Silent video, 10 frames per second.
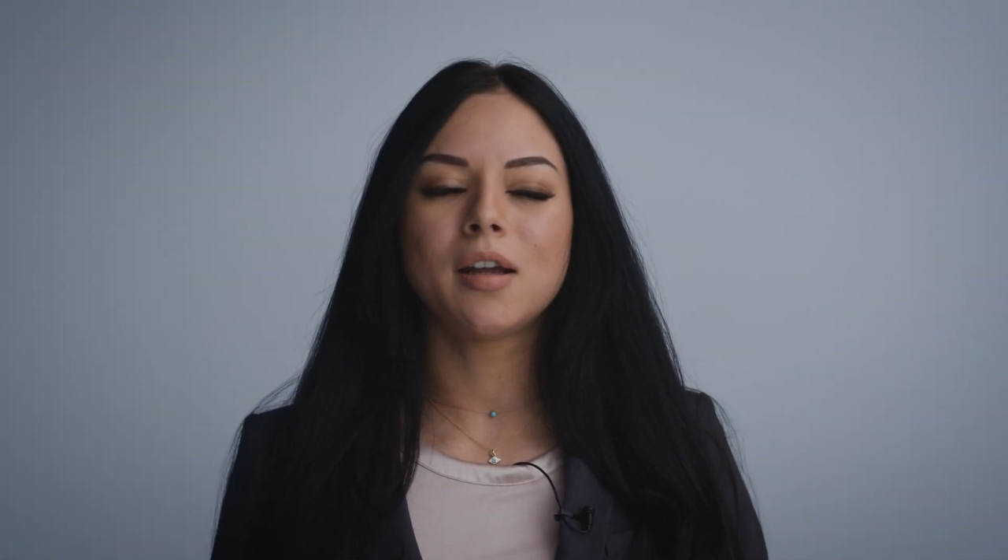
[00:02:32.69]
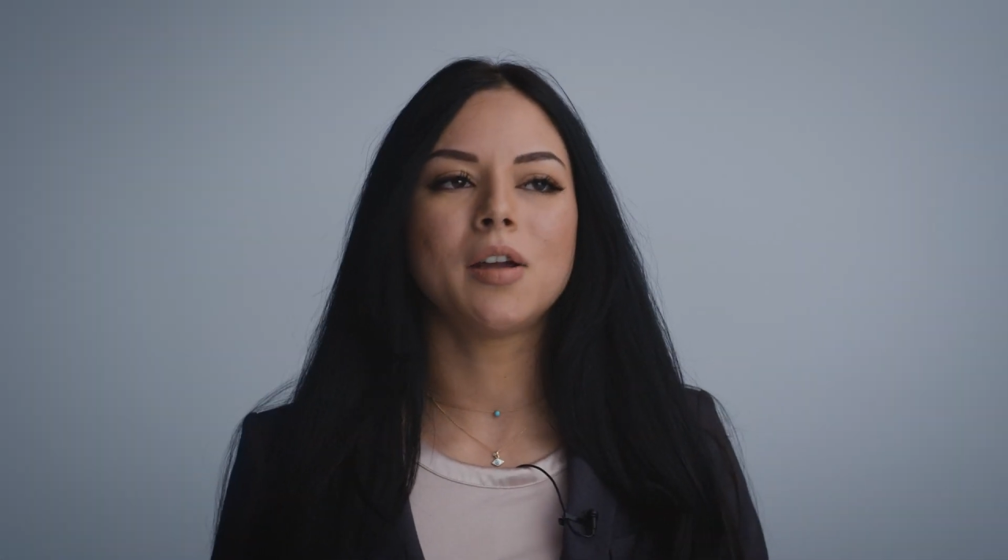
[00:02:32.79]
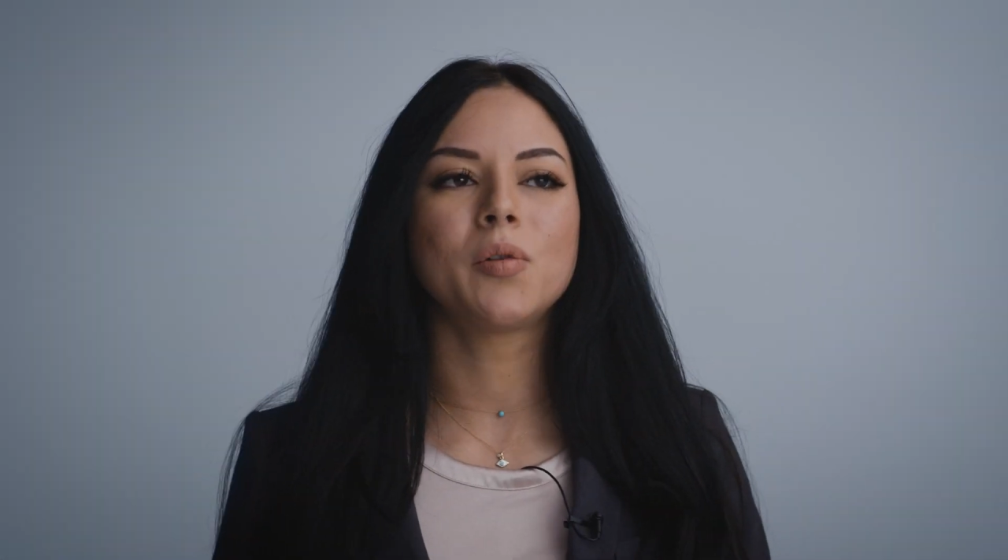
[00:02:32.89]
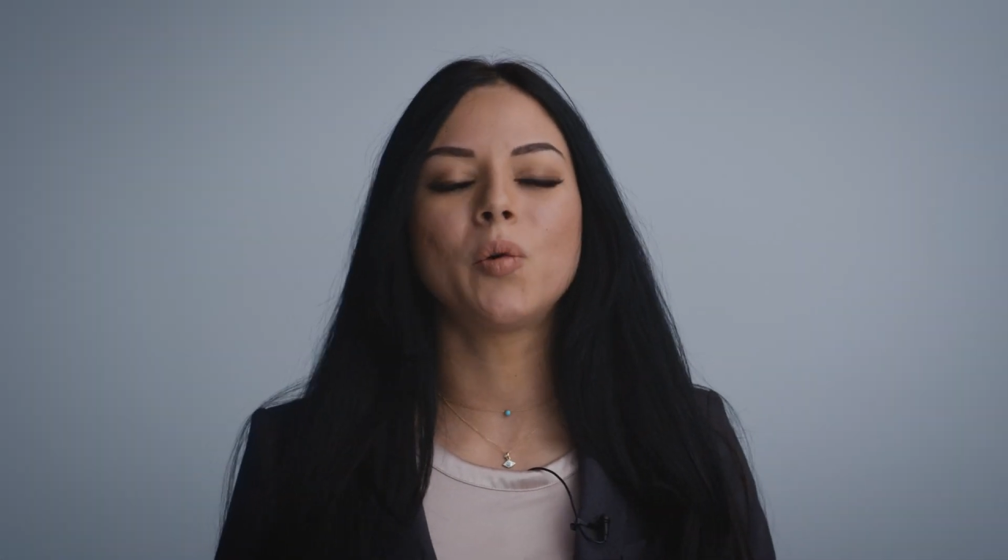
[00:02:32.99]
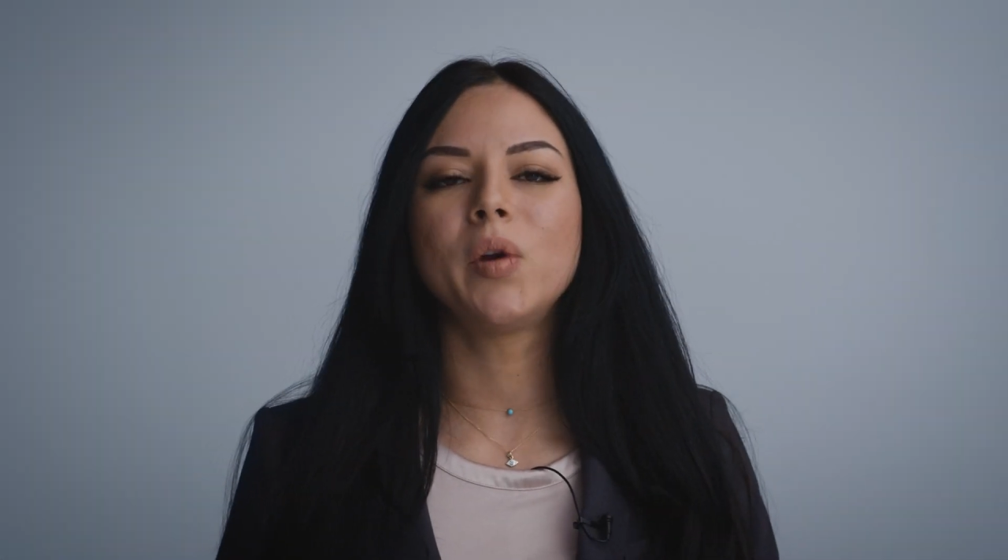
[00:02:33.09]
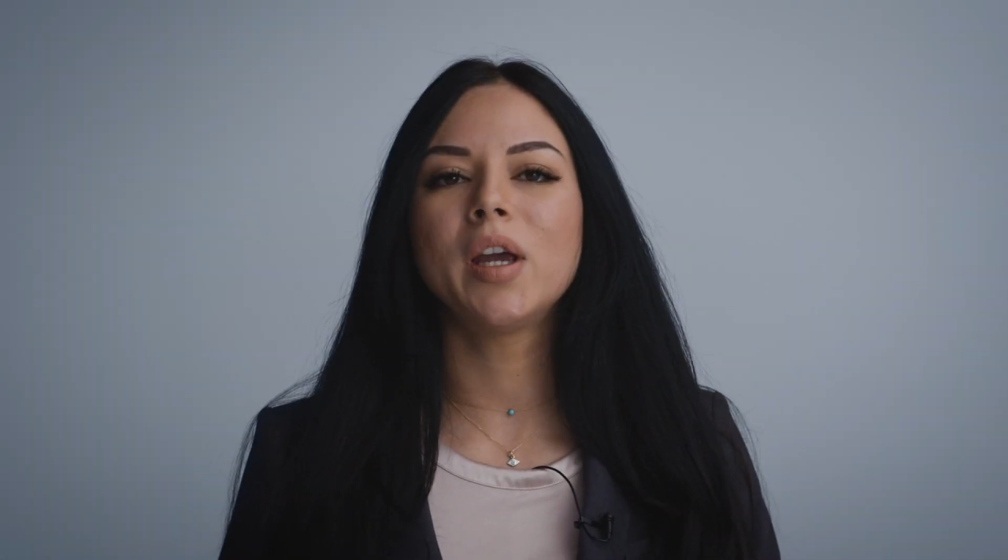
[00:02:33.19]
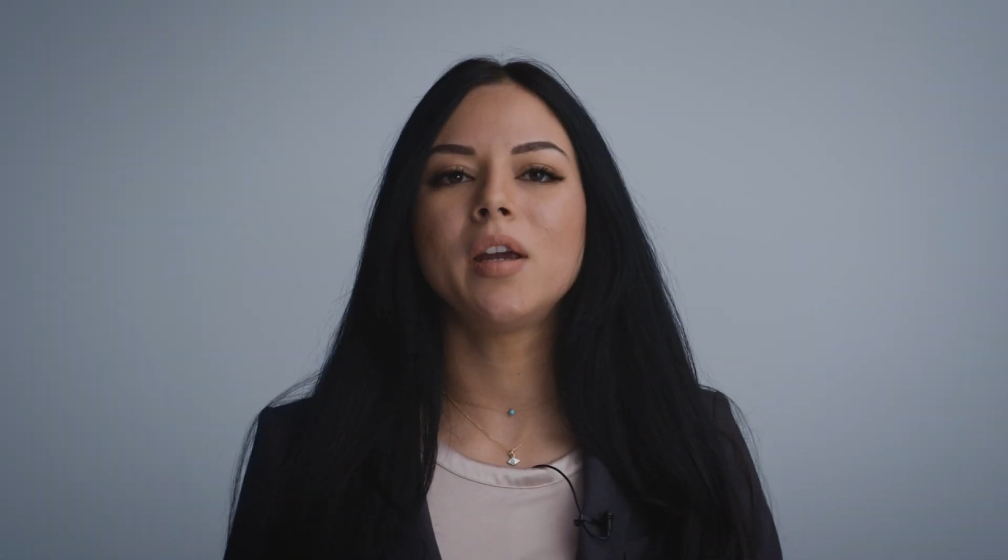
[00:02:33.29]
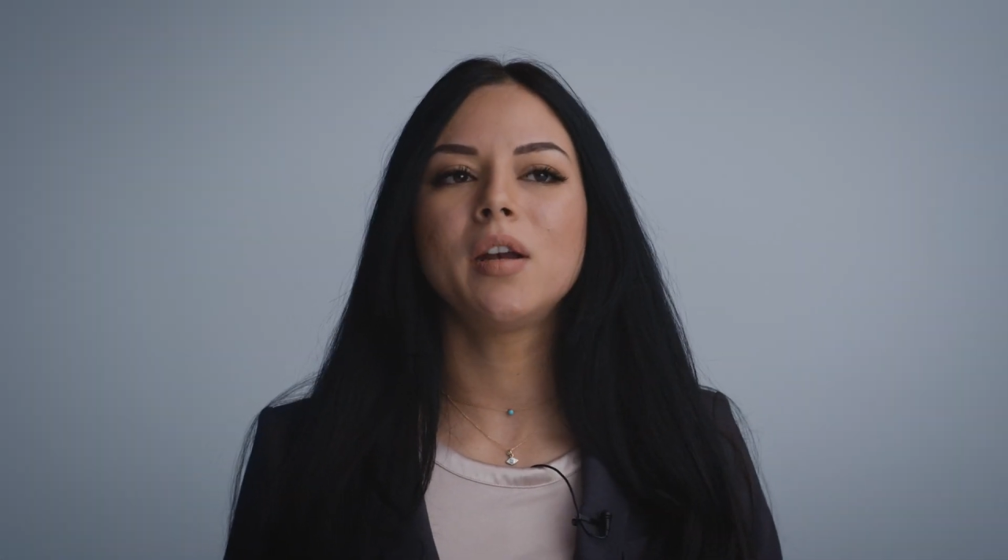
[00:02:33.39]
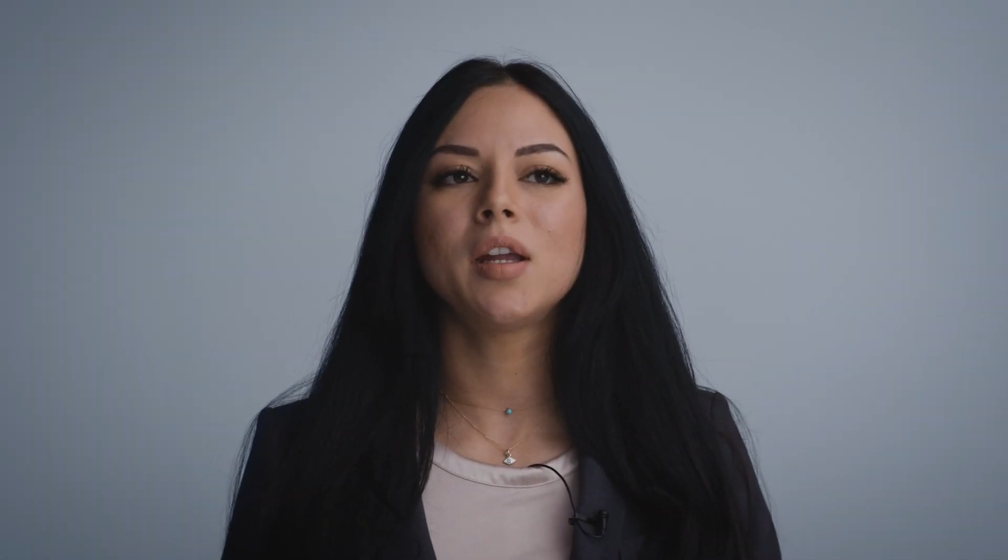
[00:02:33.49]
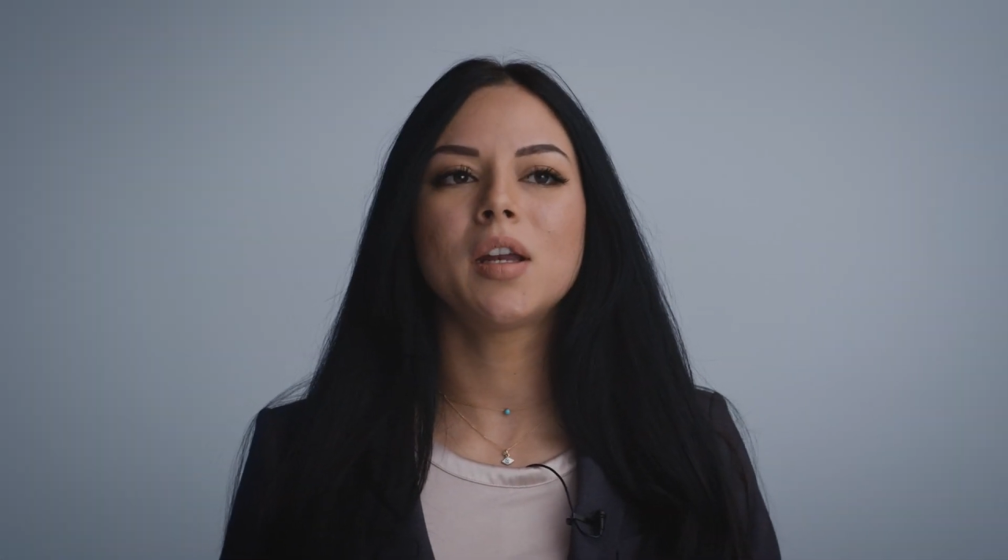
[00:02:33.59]
I am
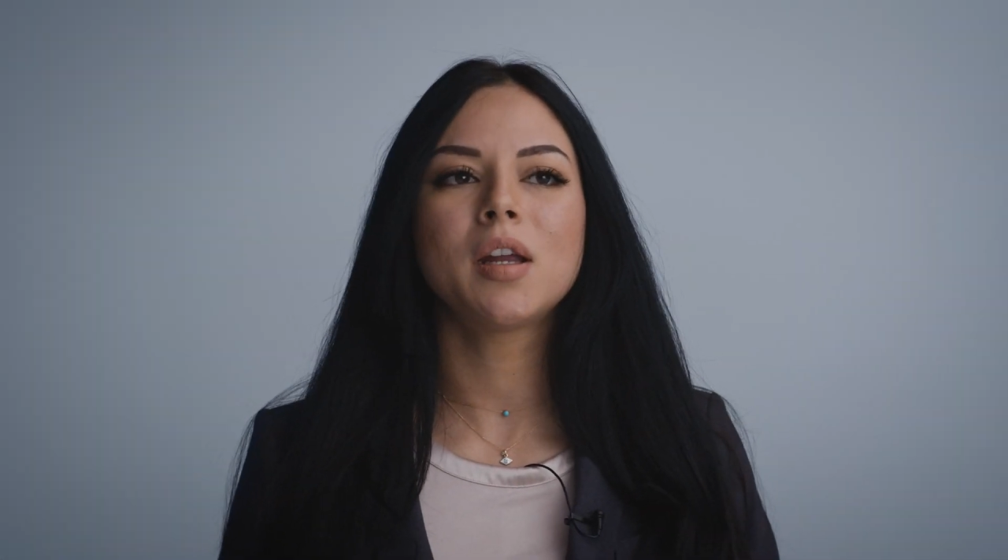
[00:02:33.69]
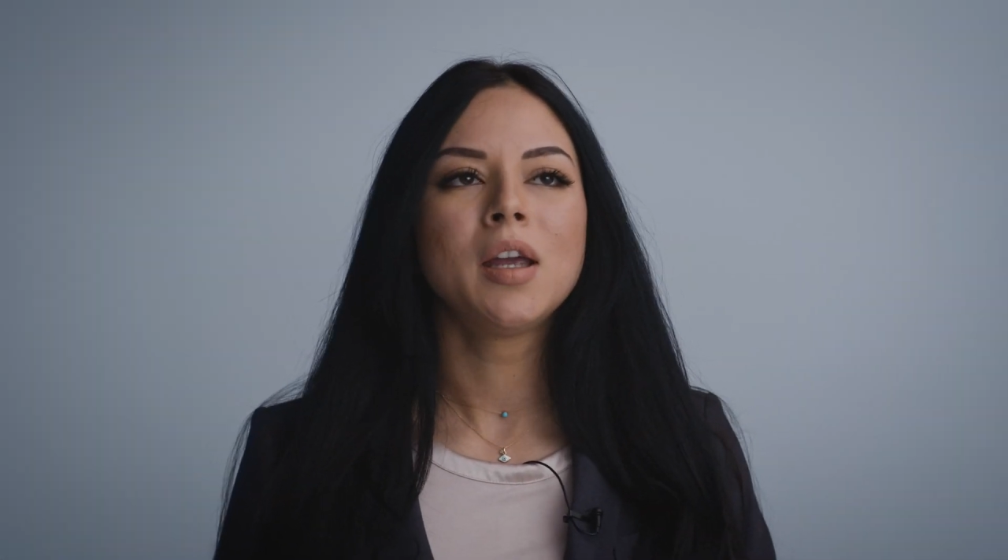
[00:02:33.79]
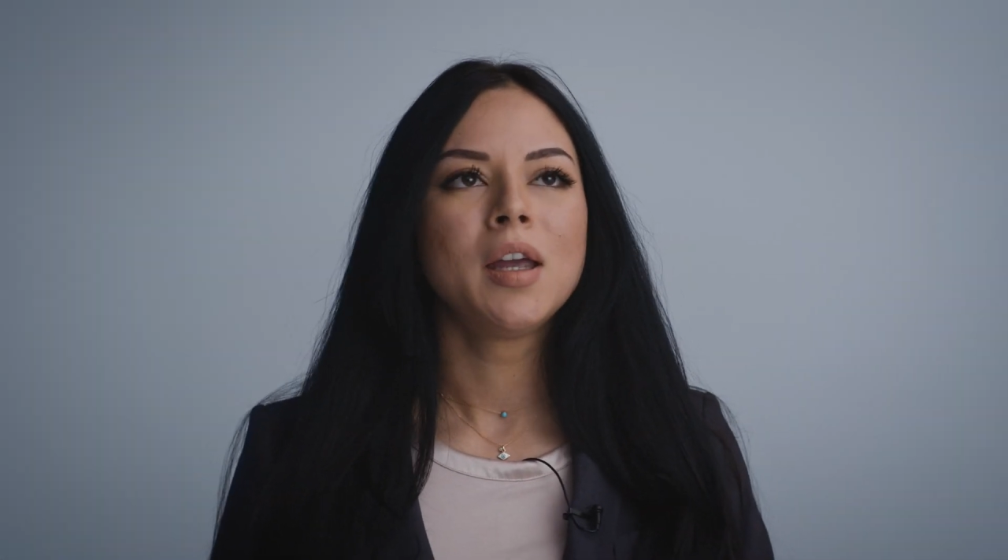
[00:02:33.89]
creating,